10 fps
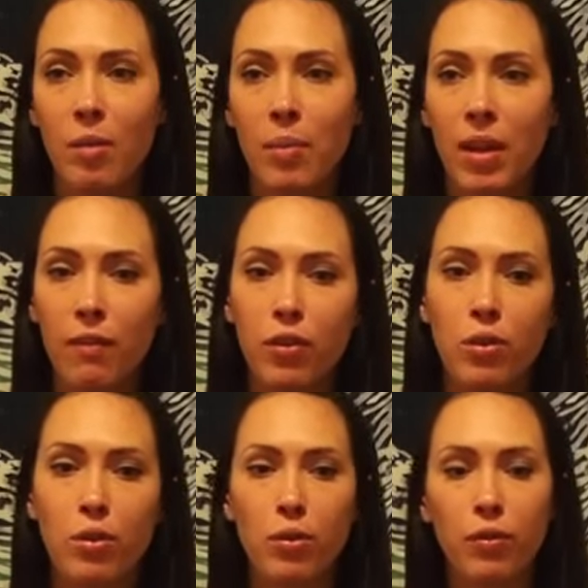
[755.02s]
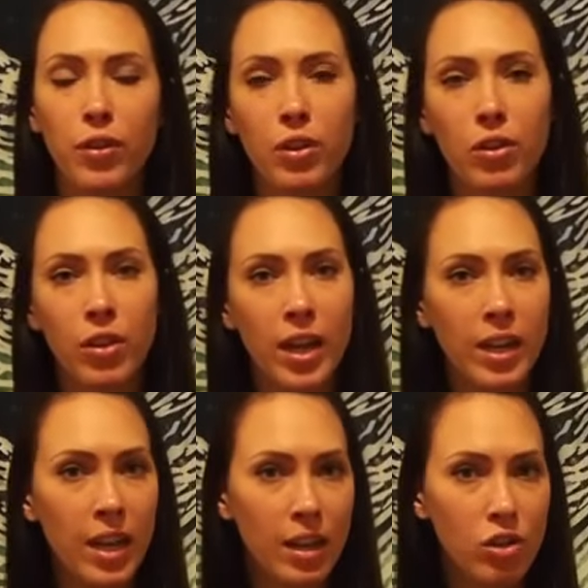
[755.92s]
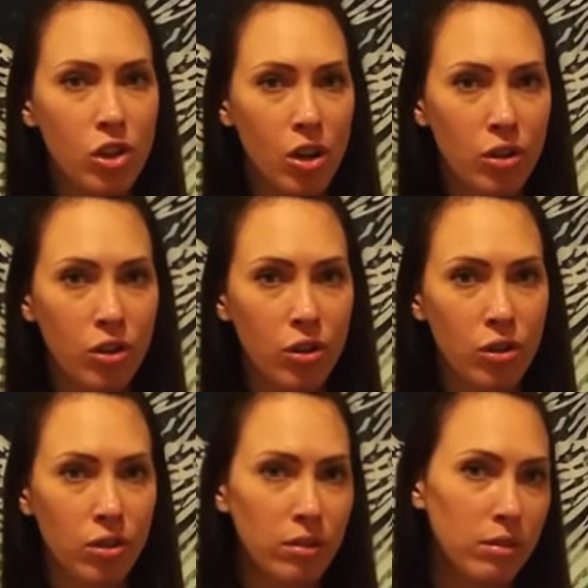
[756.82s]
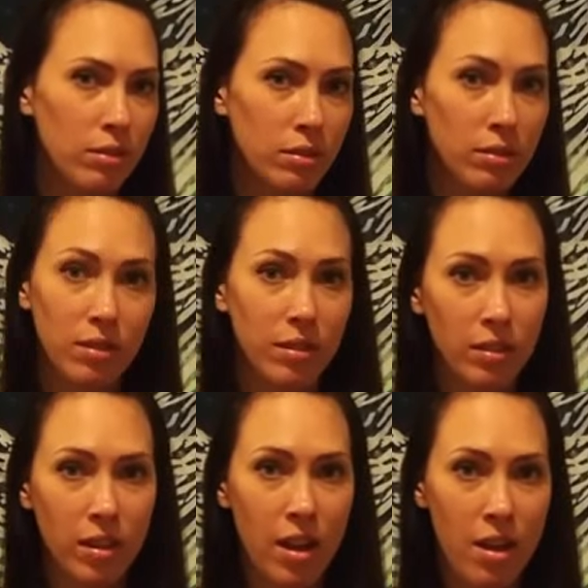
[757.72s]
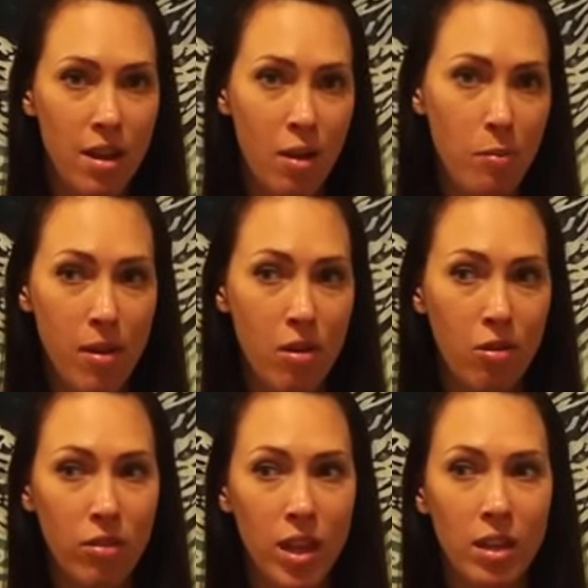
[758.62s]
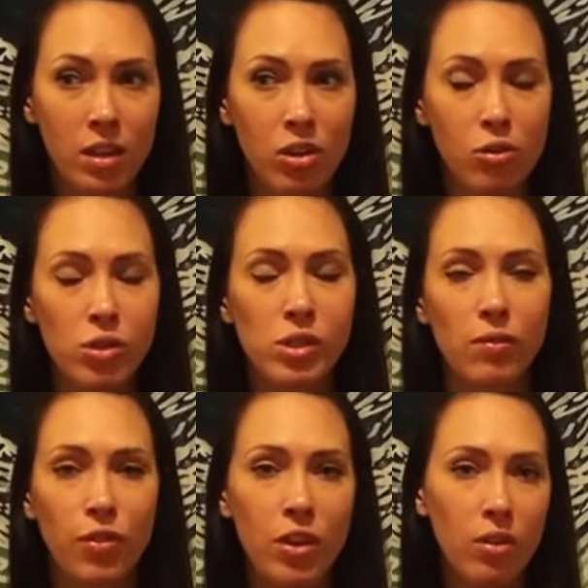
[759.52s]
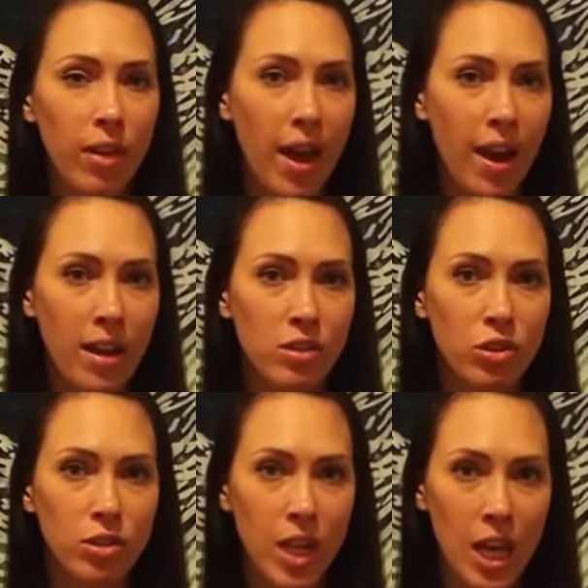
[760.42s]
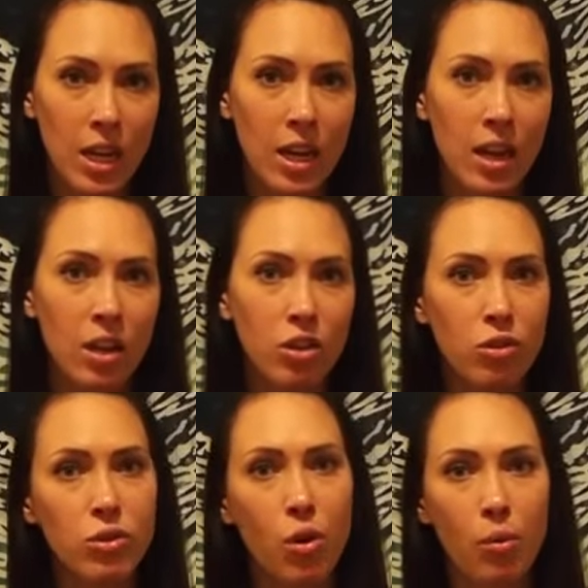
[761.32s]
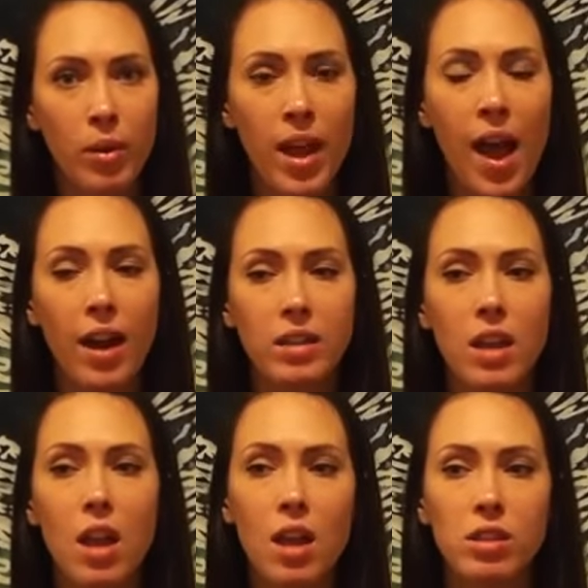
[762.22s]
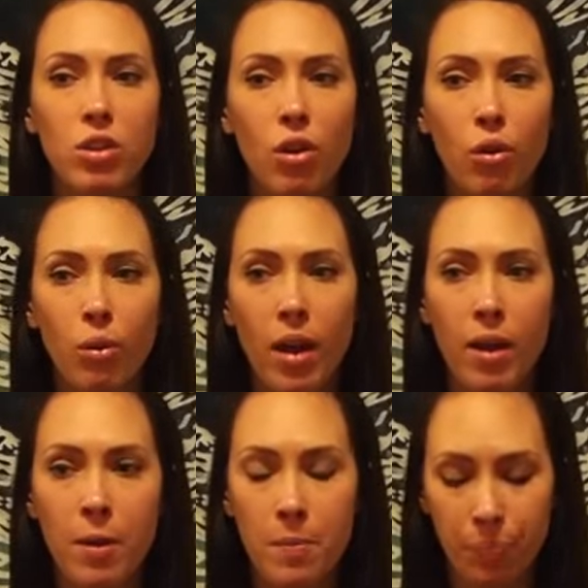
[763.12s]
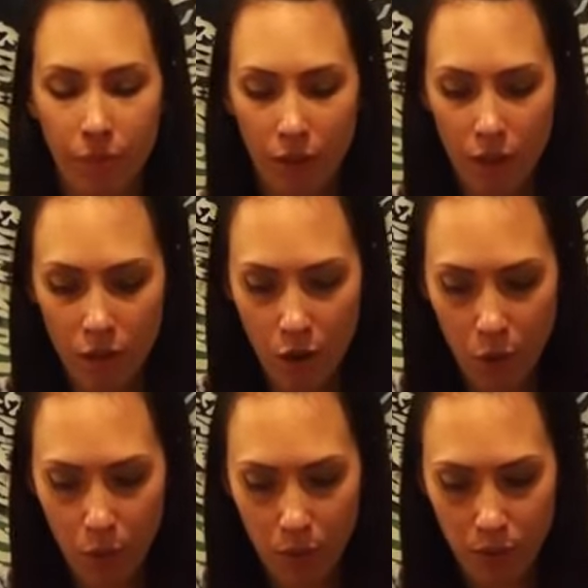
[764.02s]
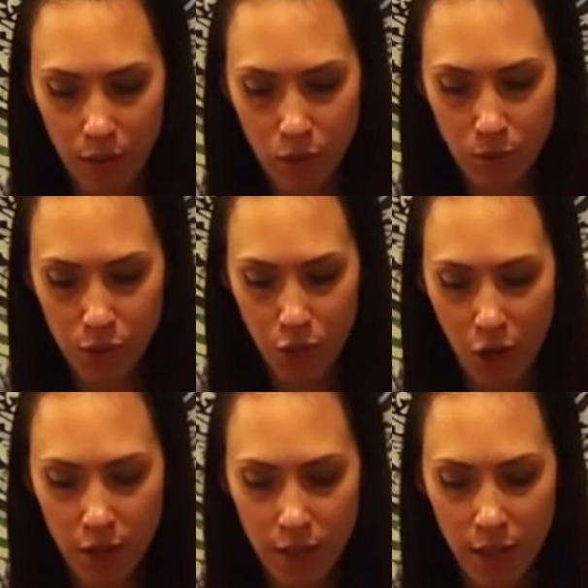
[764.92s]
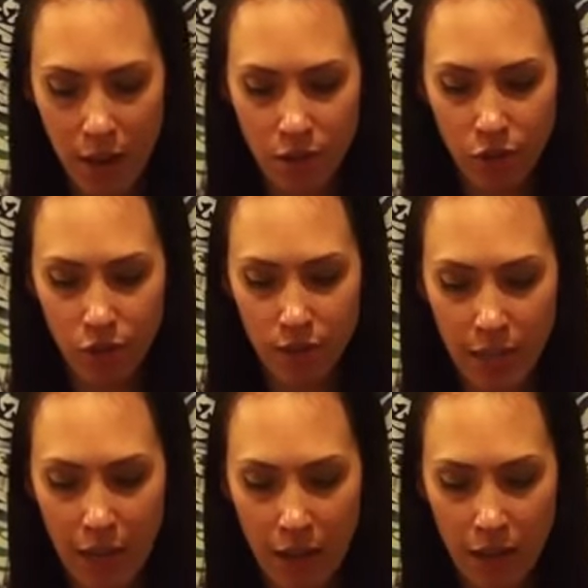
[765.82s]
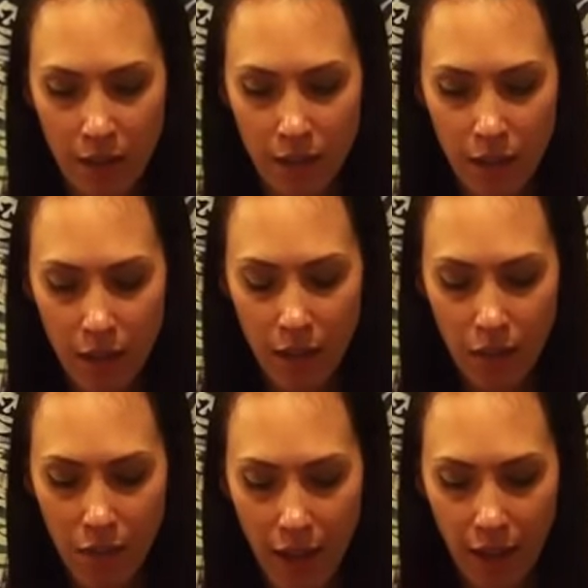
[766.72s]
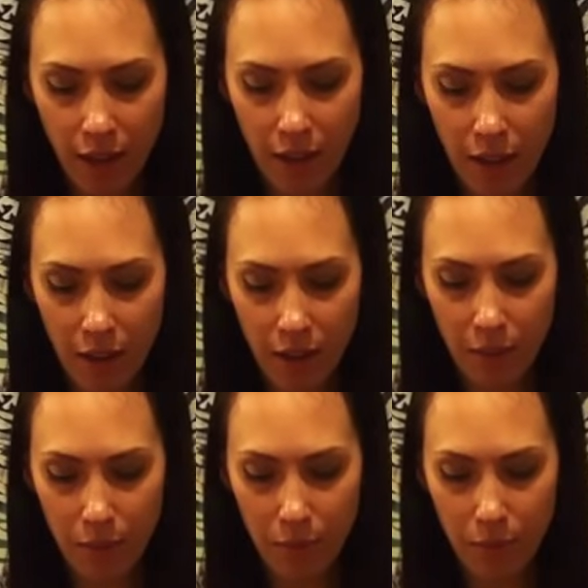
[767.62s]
If you feel an itch on your elbow, then you just feel that as you're scanning and you don't react. So, you know, you start to understand that